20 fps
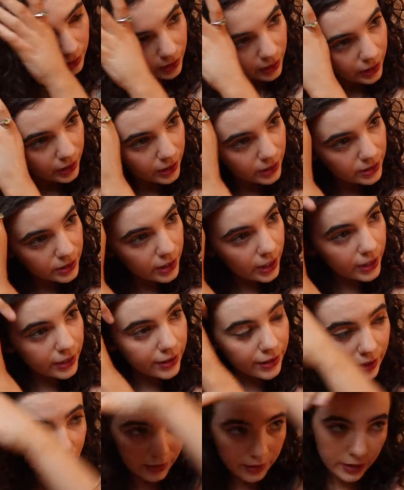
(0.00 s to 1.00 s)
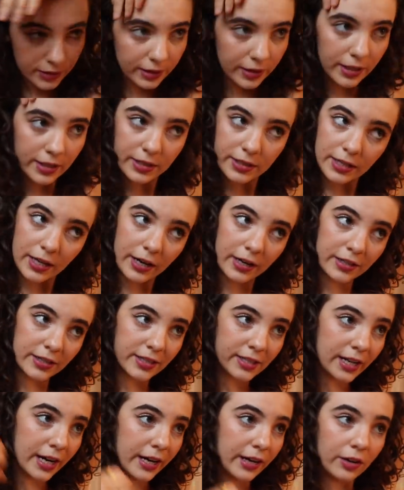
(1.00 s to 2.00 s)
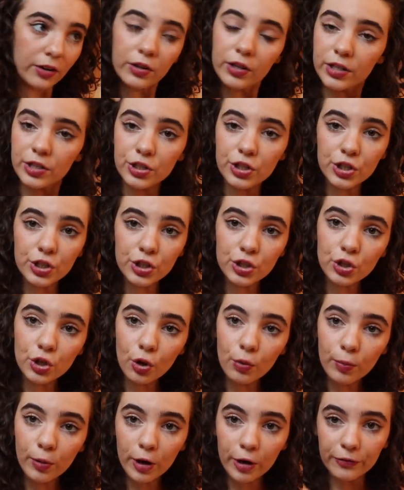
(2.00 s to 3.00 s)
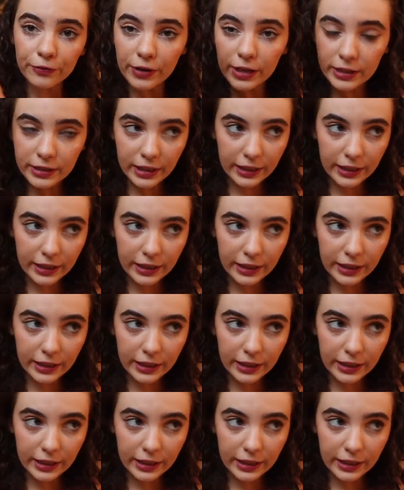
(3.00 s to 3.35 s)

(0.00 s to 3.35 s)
And I think that this hairstyle is just so perfect.